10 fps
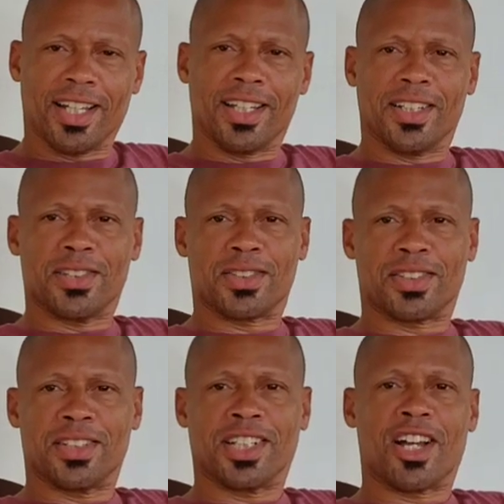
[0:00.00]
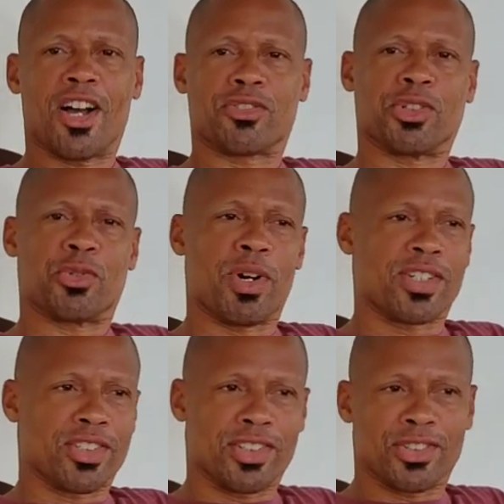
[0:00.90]
is the constant
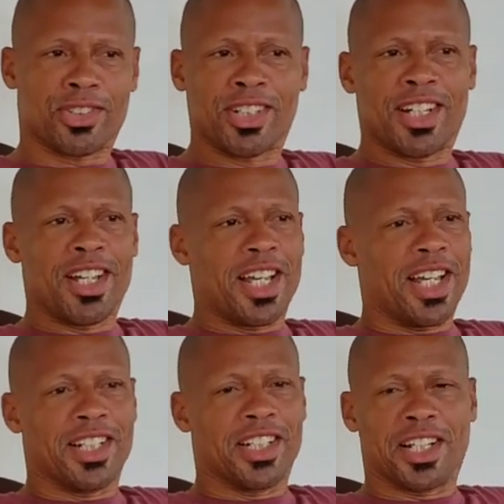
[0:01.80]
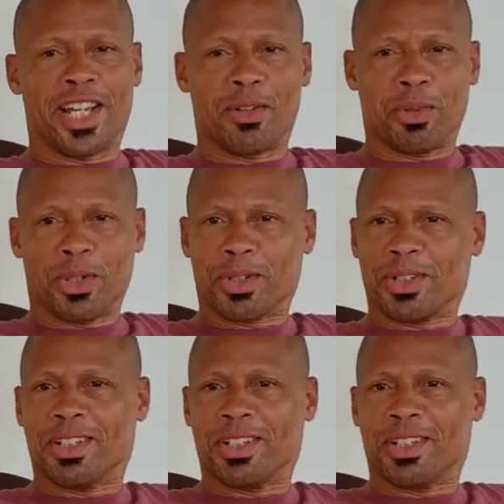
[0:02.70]
questions and the labor.